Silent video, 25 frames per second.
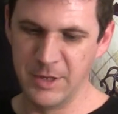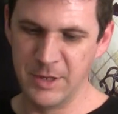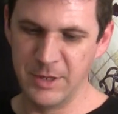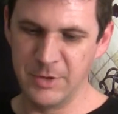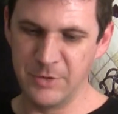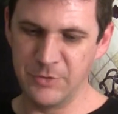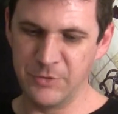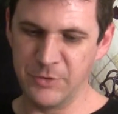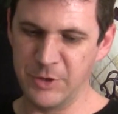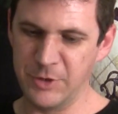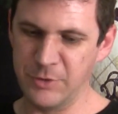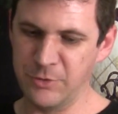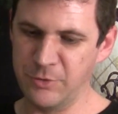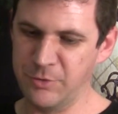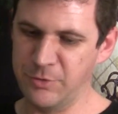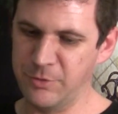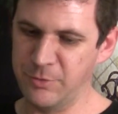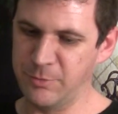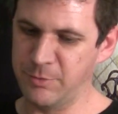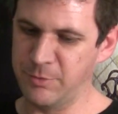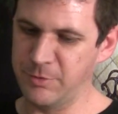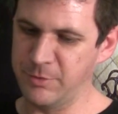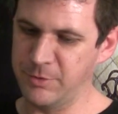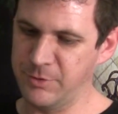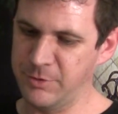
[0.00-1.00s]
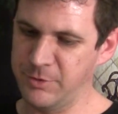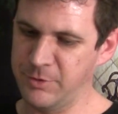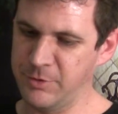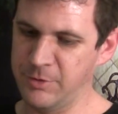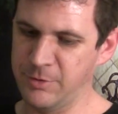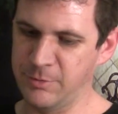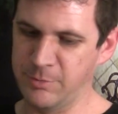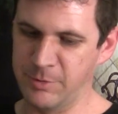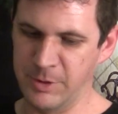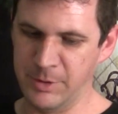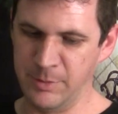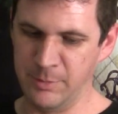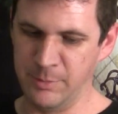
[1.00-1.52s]
Let's get to the
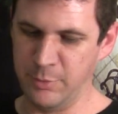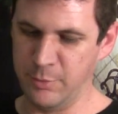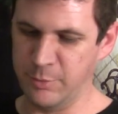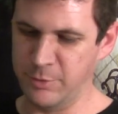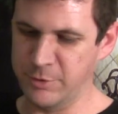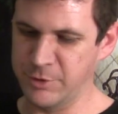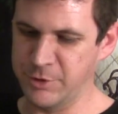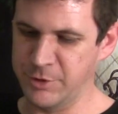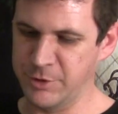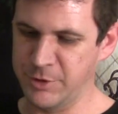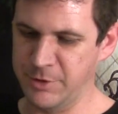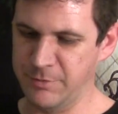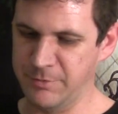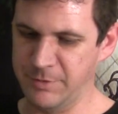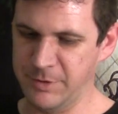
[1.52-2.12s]
written portion of